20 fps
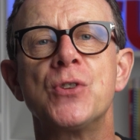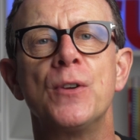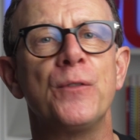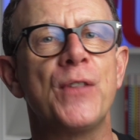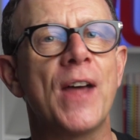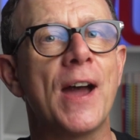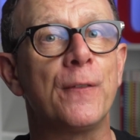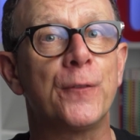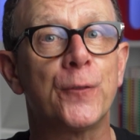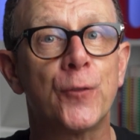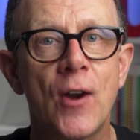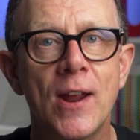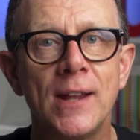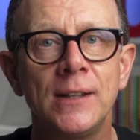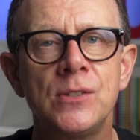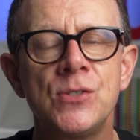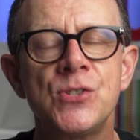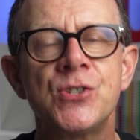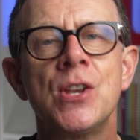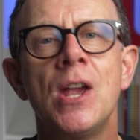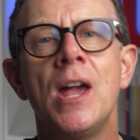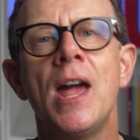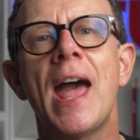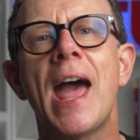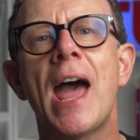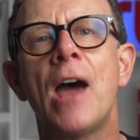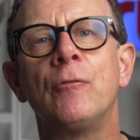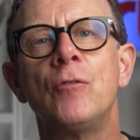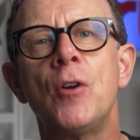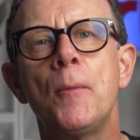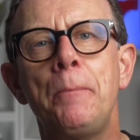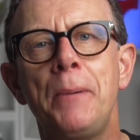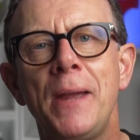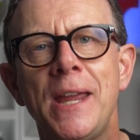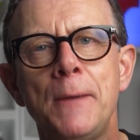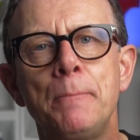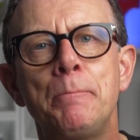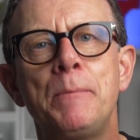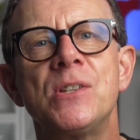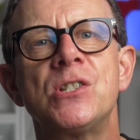of their friends and
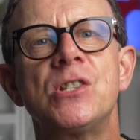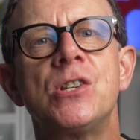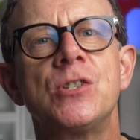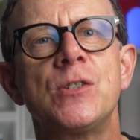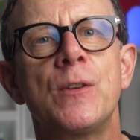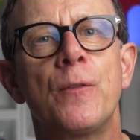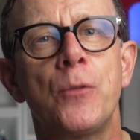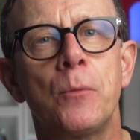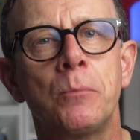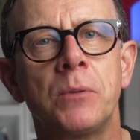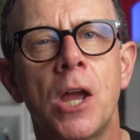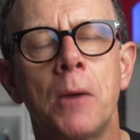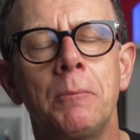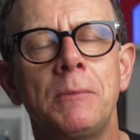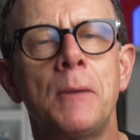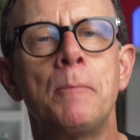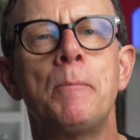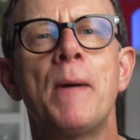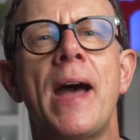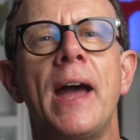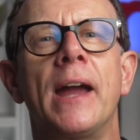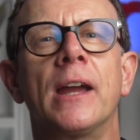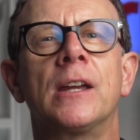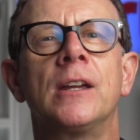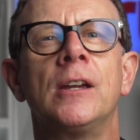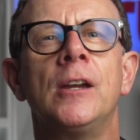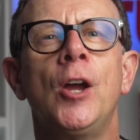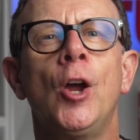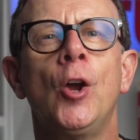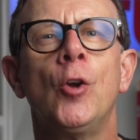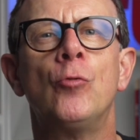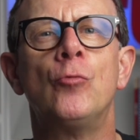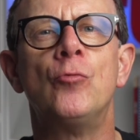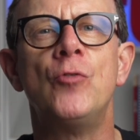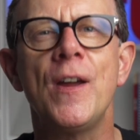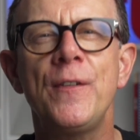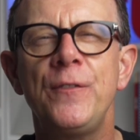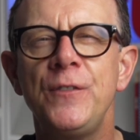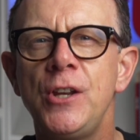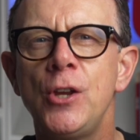repeat business of them coming back.
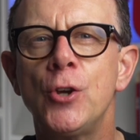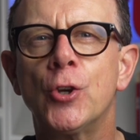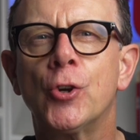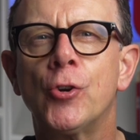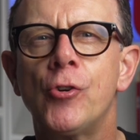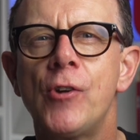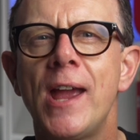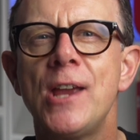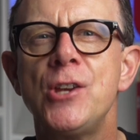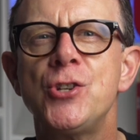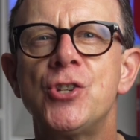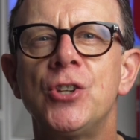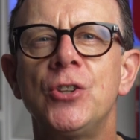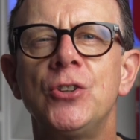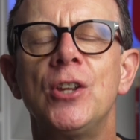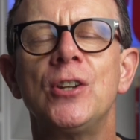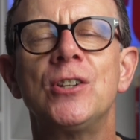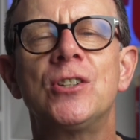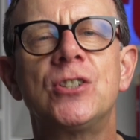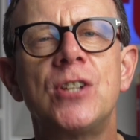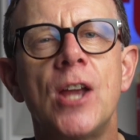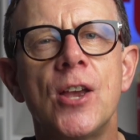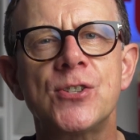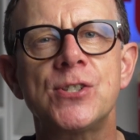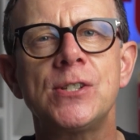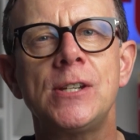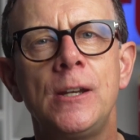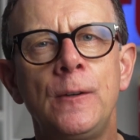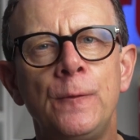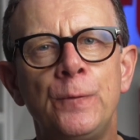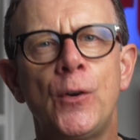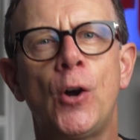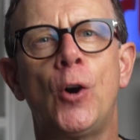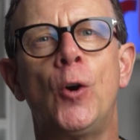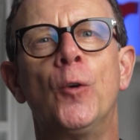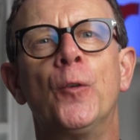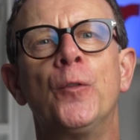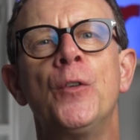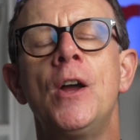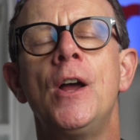Revenue creation that doesn't
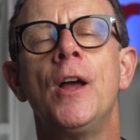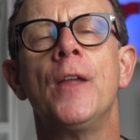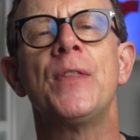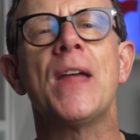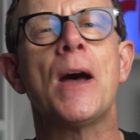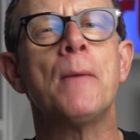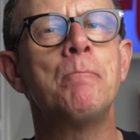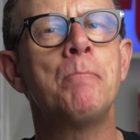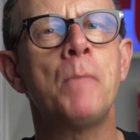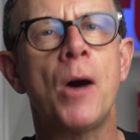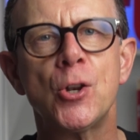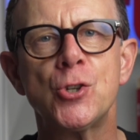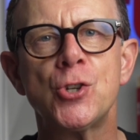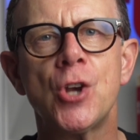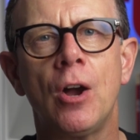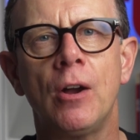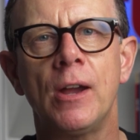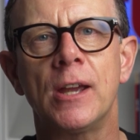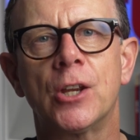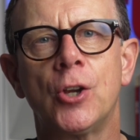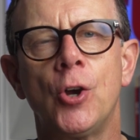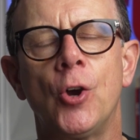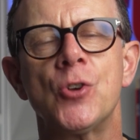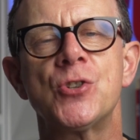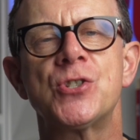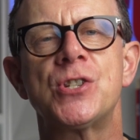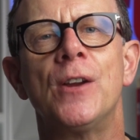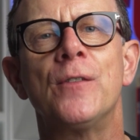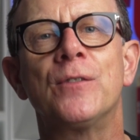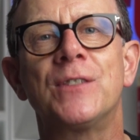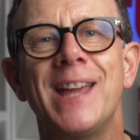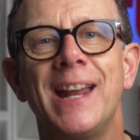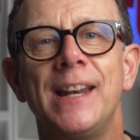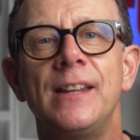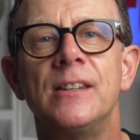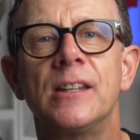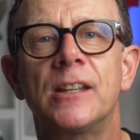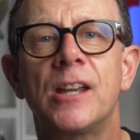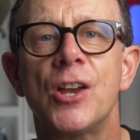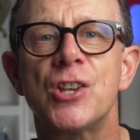involve that much higher cost of
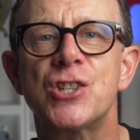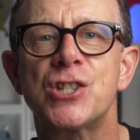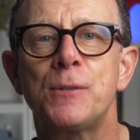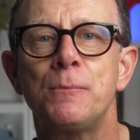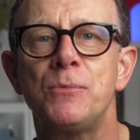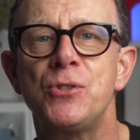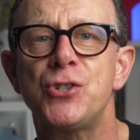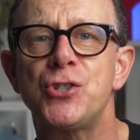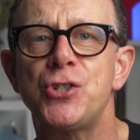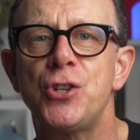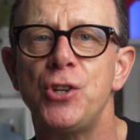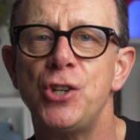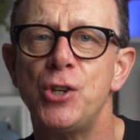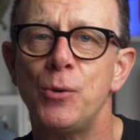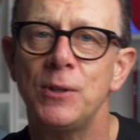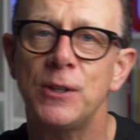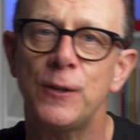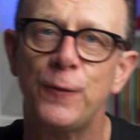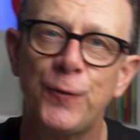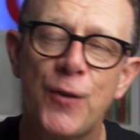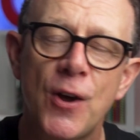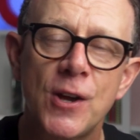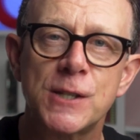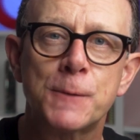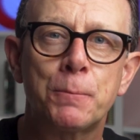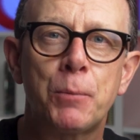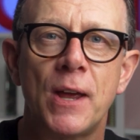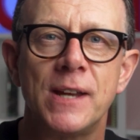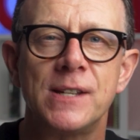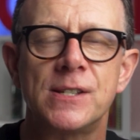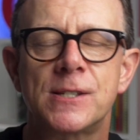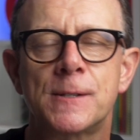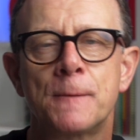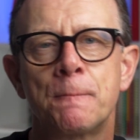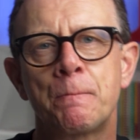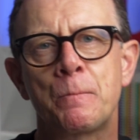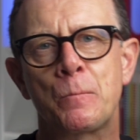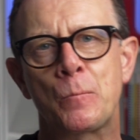getting the customers to you in the first place.